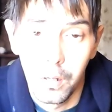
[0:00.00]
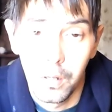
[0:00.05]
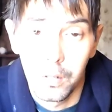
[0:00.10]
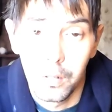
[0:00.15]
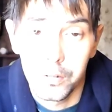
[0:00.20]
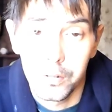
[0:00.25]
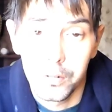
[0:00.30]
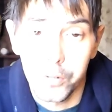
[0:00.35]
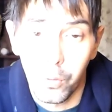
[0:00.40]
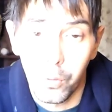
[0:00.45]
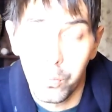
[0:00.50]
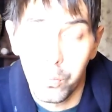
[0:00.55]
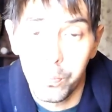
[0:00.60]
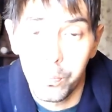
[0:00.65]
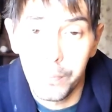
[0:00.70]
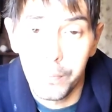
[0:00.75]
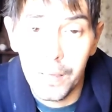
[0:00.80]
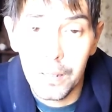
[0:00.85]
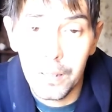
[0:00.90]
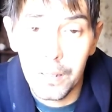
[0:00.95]
So,
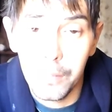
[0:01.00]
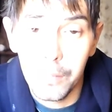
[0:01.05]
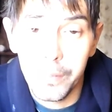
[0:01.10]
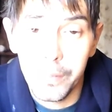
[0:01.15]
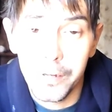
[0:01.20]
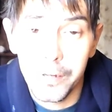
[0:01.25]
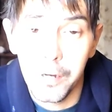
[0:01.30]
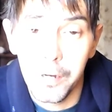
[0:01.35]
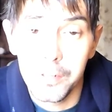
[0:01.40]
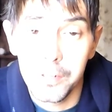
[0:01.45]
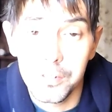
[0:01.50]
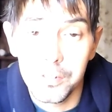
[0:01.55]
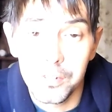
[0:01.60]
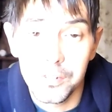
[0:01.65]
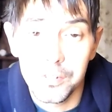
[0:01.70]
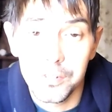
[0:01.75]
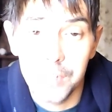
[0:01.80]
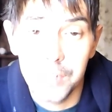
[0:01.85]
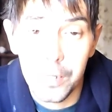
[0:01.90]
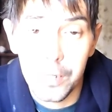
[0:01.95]
mainly
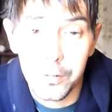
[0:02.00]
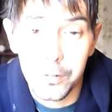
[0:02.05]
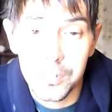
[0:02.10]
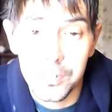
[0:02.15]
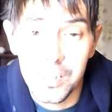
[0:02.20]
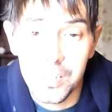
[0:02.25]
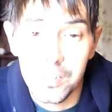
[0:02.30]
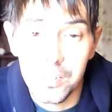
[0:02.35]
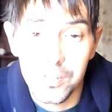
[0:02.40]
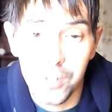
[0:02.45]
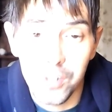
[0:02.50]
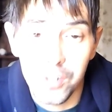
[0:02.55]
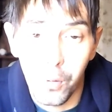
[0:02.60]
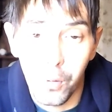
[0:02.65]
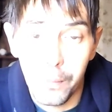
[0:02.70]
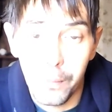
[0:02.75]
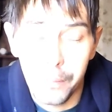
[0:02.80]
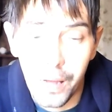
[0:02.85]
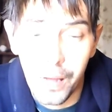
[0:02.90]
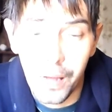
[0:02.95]
because secrecy is so
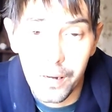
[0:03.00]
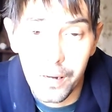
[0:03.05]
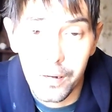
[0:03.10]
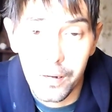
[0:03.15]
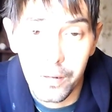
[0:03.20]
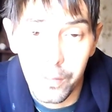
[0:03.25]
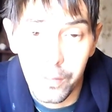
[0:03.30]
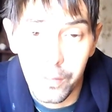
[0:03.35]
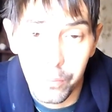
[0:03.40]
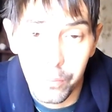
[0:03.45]
embedded in the